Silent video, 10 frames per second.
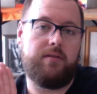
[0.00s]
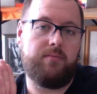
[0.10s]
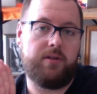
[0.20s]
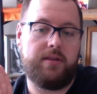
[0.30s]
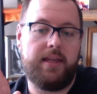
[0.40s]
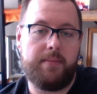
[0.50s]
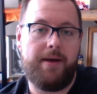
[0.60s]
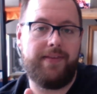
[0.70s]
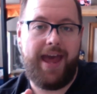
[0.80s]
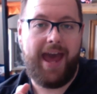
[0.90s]
when you think
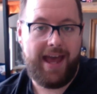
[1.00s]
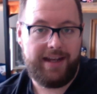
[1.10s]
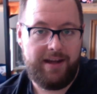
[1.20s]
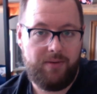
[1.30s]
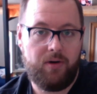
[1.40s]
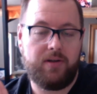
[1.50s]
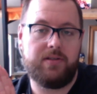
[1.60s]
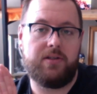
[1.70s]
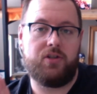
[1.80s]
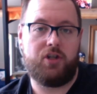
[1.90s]
about the ad
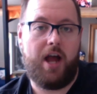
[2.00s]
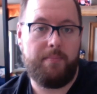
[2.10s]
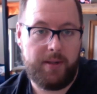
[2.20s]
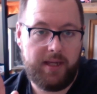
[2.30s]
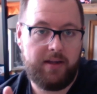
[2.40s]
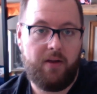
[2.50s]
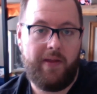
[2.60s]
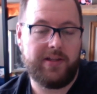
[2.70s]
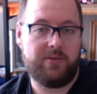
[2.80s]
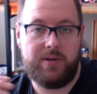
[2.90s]
networks and shopping and all
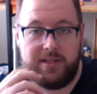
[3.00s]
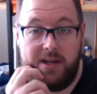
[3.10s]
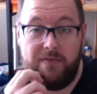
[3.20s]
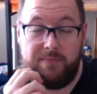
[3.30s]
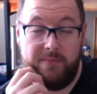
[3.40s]
that sort of stuff,